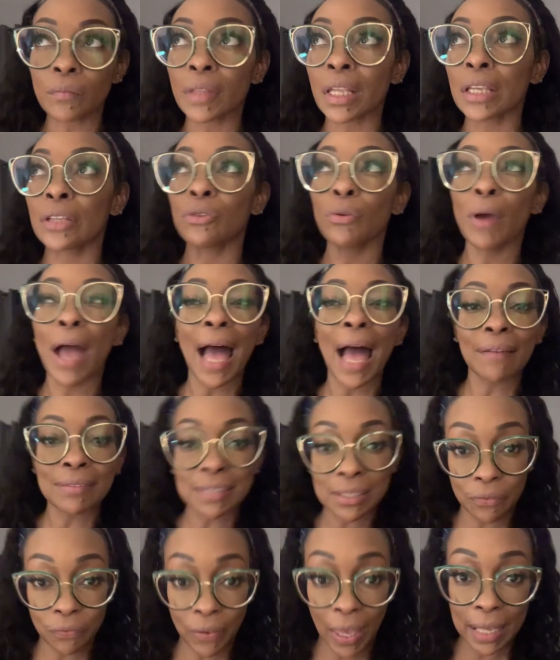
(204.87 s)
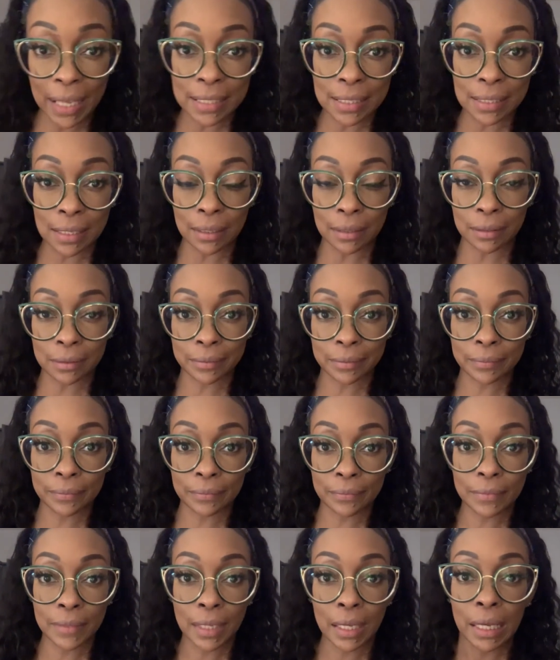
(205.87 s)
You have to face it.
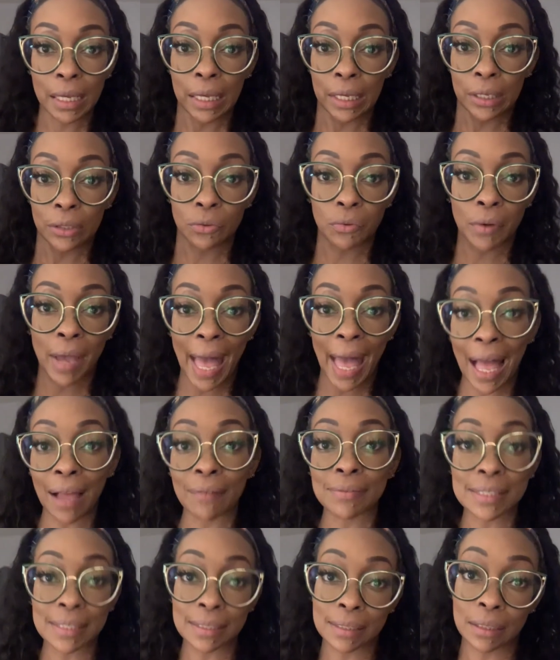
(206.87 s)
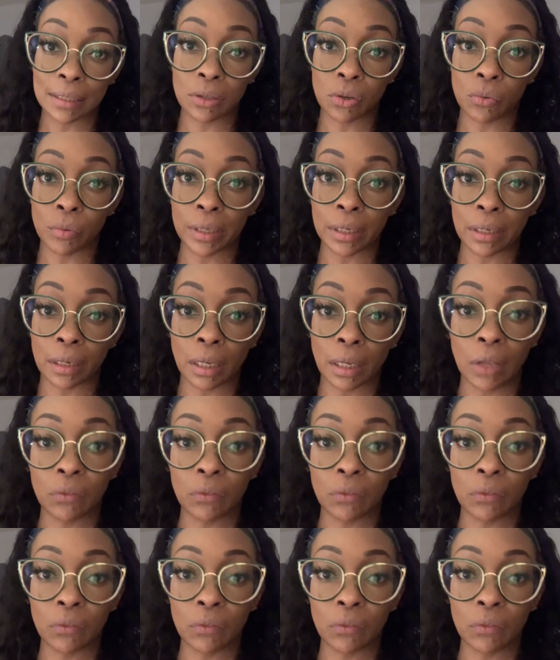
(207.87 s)
You have to deal with it.